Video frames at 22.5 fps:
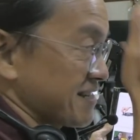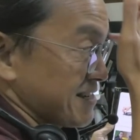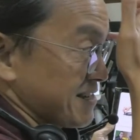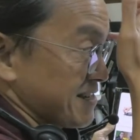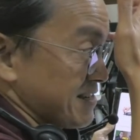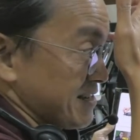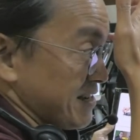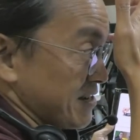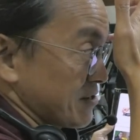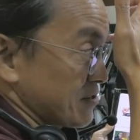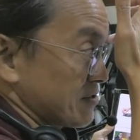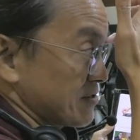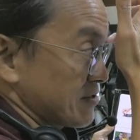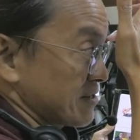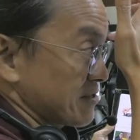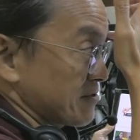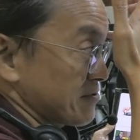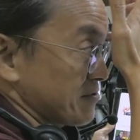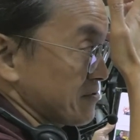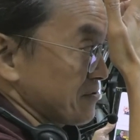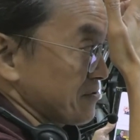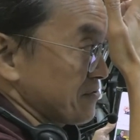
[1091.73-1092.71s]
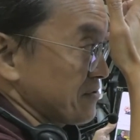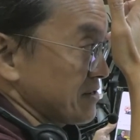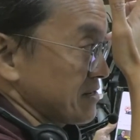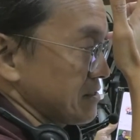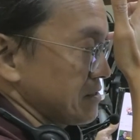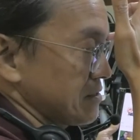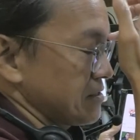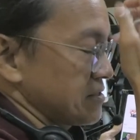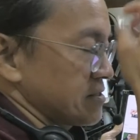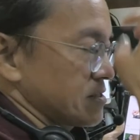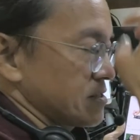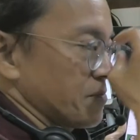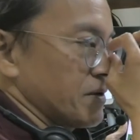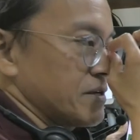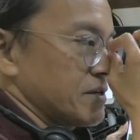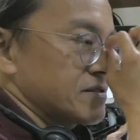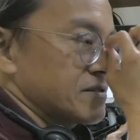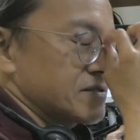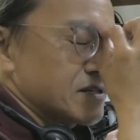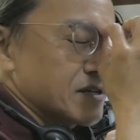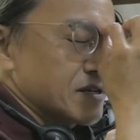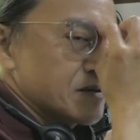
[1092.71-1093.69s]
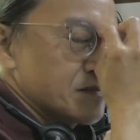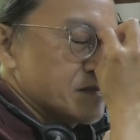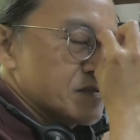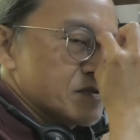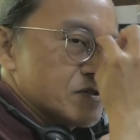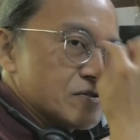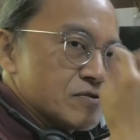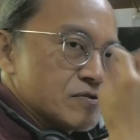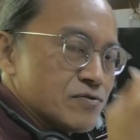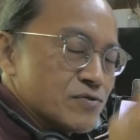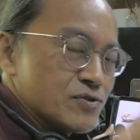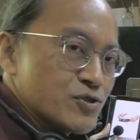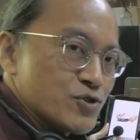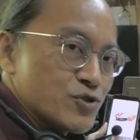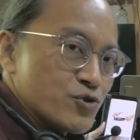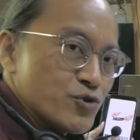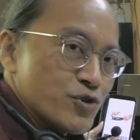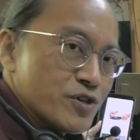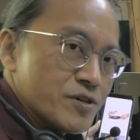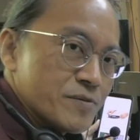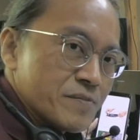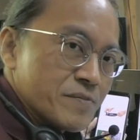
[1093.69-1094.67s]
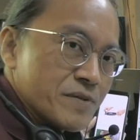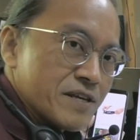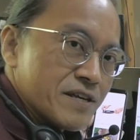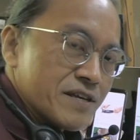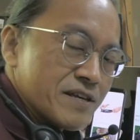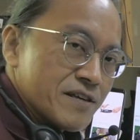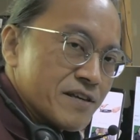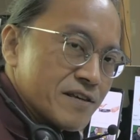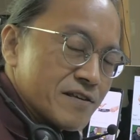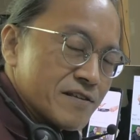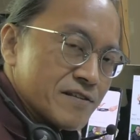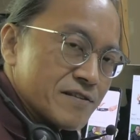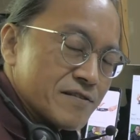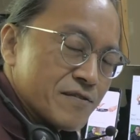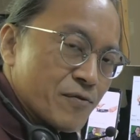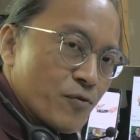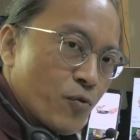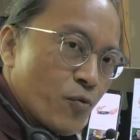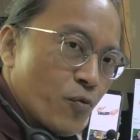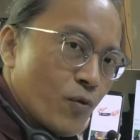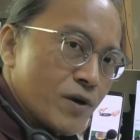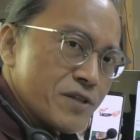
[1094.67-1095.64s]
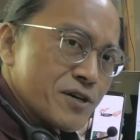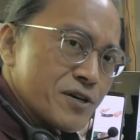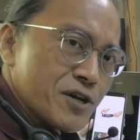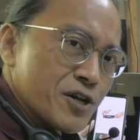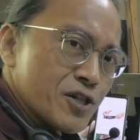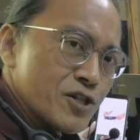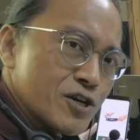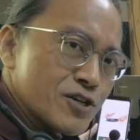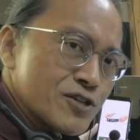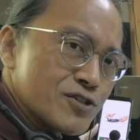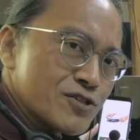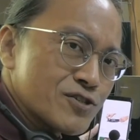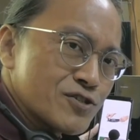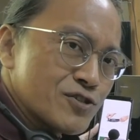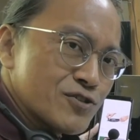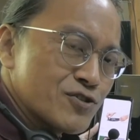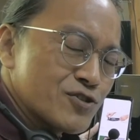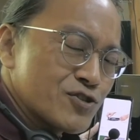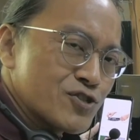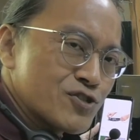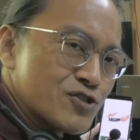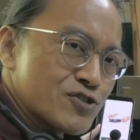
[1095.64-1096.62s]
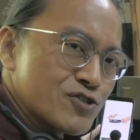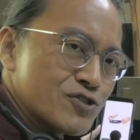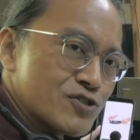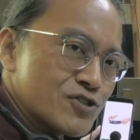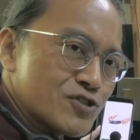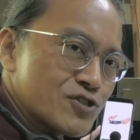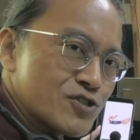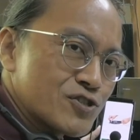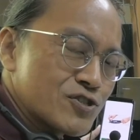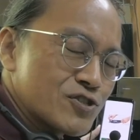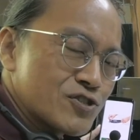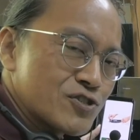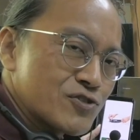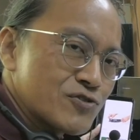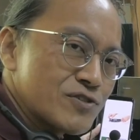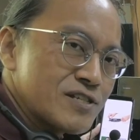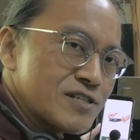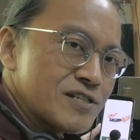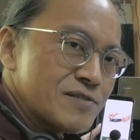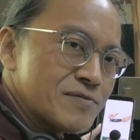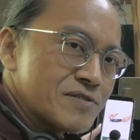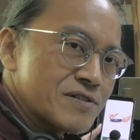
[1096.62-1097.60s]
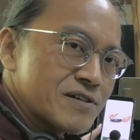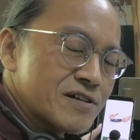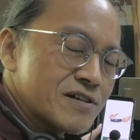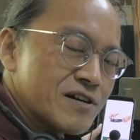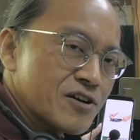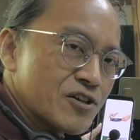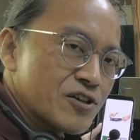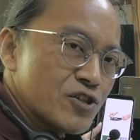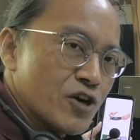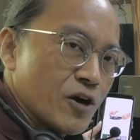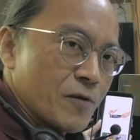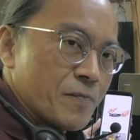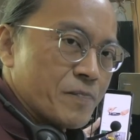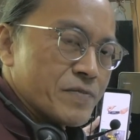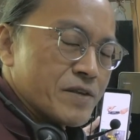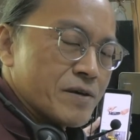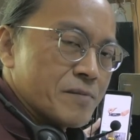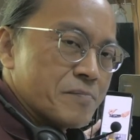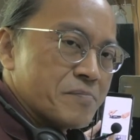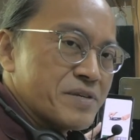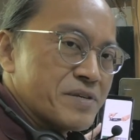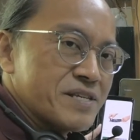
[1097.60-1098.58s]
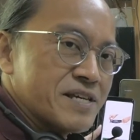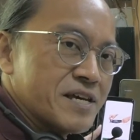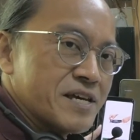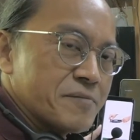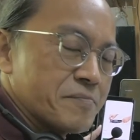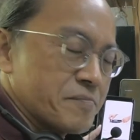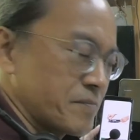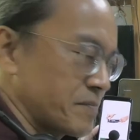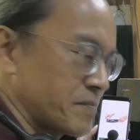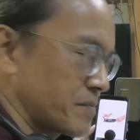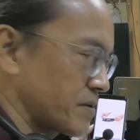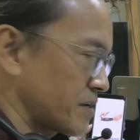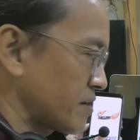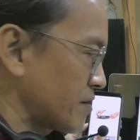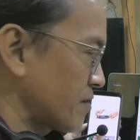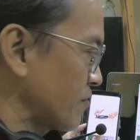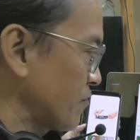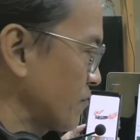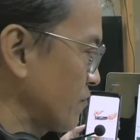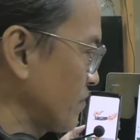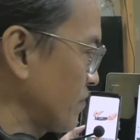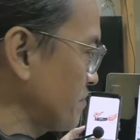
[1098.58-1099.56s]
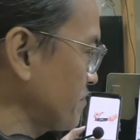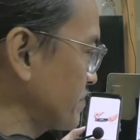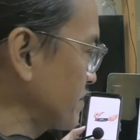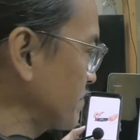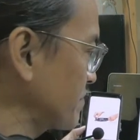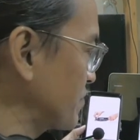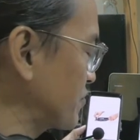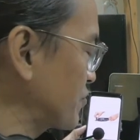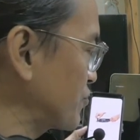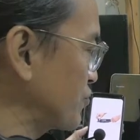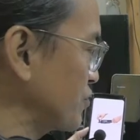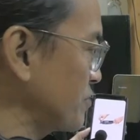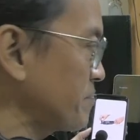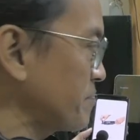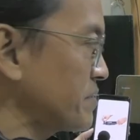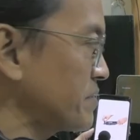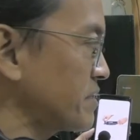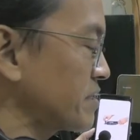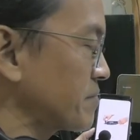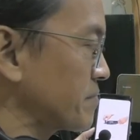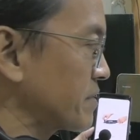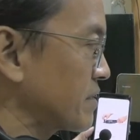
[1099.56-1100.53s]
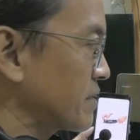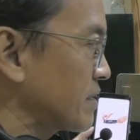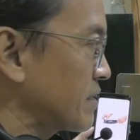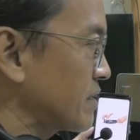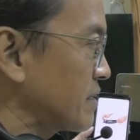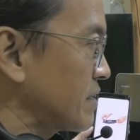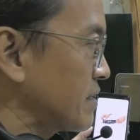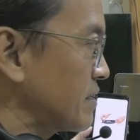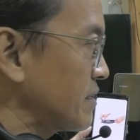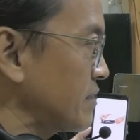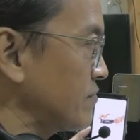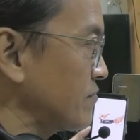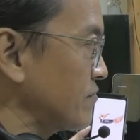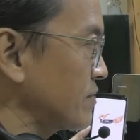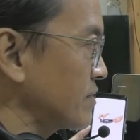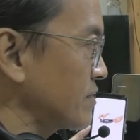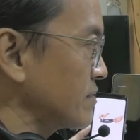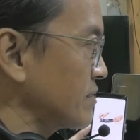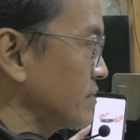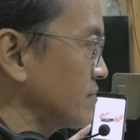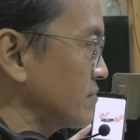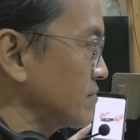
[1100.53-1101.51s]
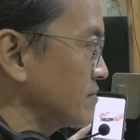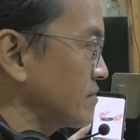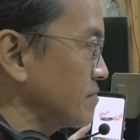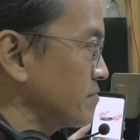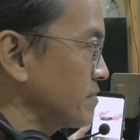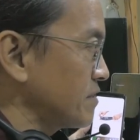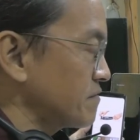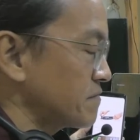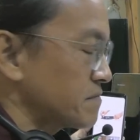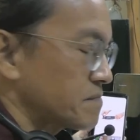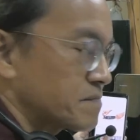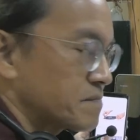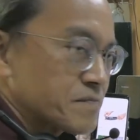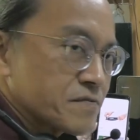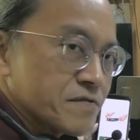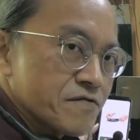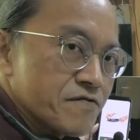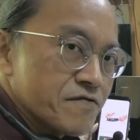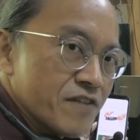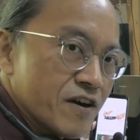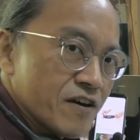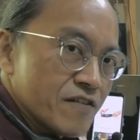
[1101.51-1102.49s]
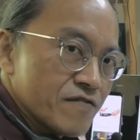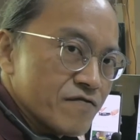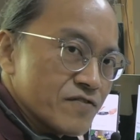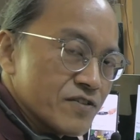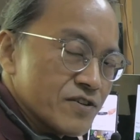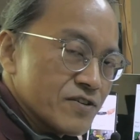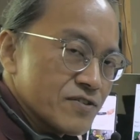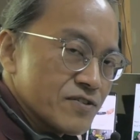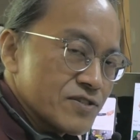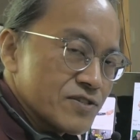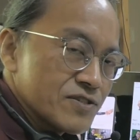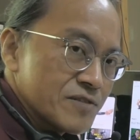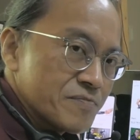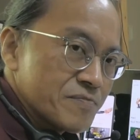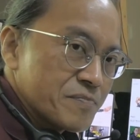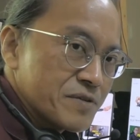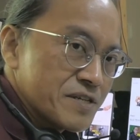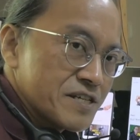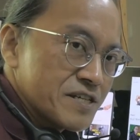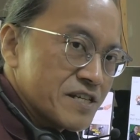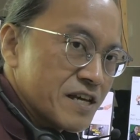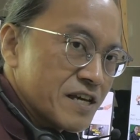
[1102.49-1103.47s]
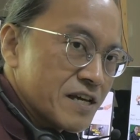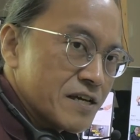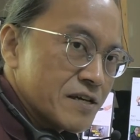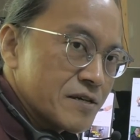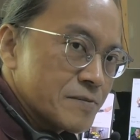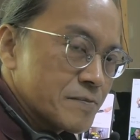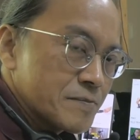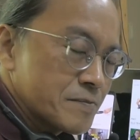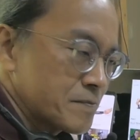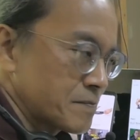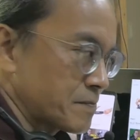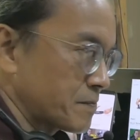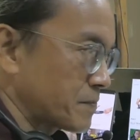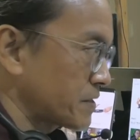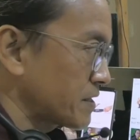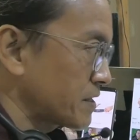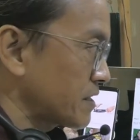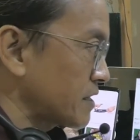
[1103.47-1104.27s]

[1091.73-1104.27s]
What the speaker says: Okay, according to what I learned, the best time to stream is 1 o'clock to 3 o'clock p.m. 1 p.m. to 3 p.m. and right now it's about 5:30 p.m.